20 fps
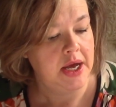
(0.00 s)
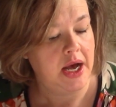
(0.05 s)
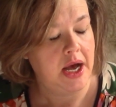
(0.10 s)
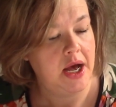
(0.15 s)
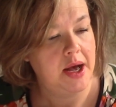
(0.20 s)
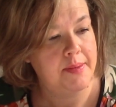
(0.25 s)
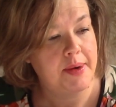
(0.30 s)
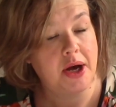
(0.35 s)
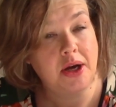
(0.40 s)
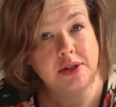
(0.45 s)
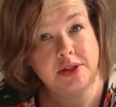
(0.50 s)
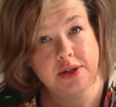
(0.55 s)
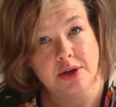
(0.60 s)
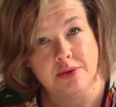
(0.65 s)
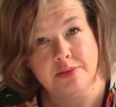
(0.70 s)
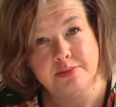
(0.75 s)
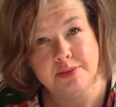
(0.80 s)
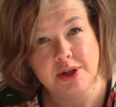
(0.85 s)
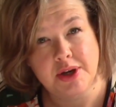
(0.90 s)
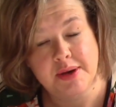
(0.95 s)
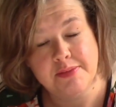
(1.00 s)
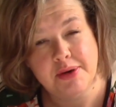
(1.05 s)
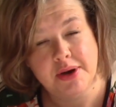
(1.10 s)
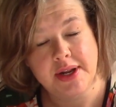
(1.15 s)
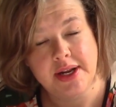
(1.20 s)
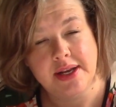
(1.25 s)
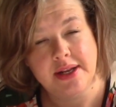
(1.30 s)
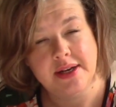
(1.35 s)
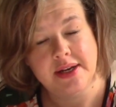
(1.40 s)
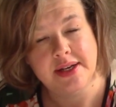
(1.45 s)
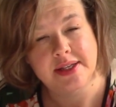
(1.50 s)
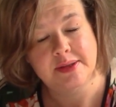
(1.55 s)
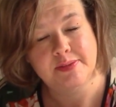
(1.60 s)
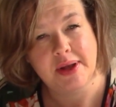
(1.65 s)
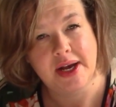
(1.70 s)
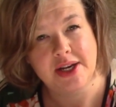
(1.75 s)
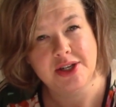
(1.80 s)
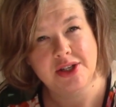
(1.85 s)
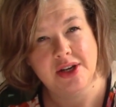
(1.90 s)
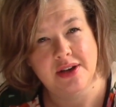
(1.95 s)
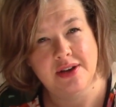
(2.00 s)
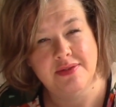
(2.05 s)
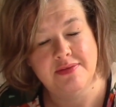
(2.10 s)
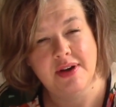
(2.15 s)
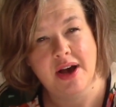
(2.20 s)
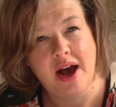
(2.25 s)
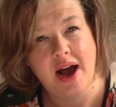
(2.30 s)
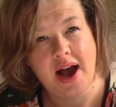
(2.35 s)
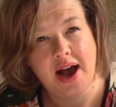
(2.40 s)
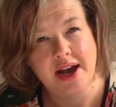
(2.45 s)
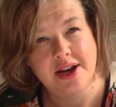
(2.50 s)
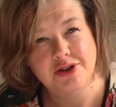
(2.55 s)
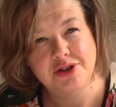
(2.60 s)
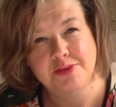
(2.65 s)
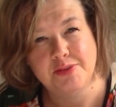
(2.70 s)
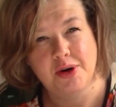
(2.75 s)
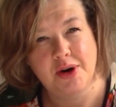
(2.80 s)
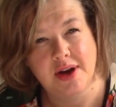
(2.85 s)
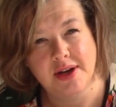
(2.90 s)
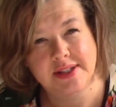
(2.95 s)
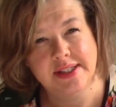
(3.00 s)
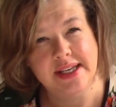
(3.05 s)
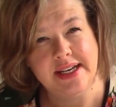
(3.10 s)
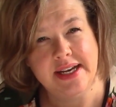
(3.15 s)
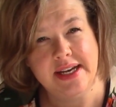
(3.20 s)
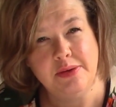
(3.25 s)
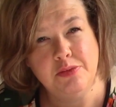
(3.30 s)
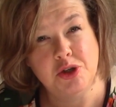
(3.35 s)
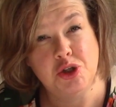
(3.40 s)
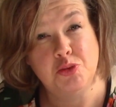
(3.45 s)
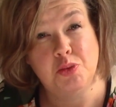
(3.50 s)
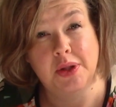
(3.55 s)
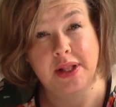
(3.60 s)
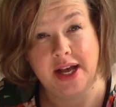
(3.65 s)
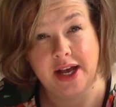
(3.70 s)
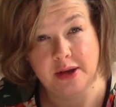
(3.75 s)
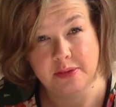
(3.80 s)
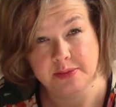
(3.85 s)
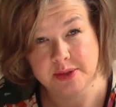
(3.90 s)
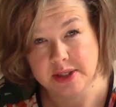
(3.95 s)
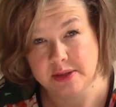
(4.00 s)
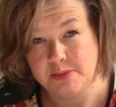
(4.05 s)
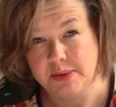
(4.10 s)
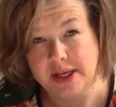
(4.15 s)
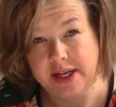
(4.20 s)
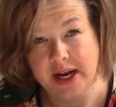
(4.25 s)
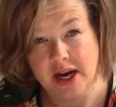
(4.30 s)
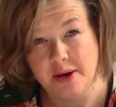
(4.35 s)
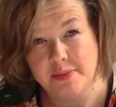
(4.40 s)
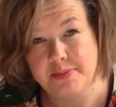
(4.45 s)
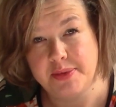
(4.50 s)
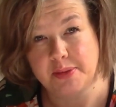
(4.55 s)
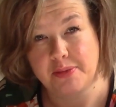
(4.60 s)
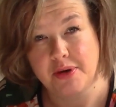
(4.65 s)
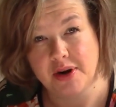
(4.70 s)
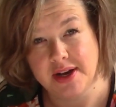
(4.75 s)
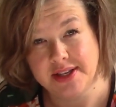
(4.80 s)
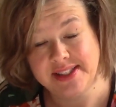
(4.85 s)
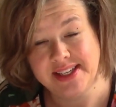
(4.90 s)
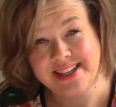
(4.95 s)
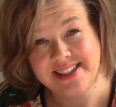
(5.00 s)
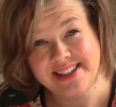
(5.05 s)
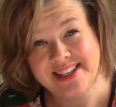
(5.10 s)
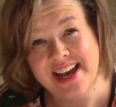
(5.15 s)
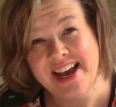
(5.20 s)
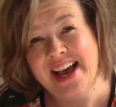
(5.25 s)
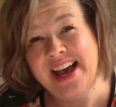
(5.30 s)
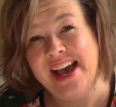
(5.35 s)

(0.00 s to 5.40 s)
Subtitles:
Also, you can put in a splash of hydrogen peroxide, which will help speed up the process,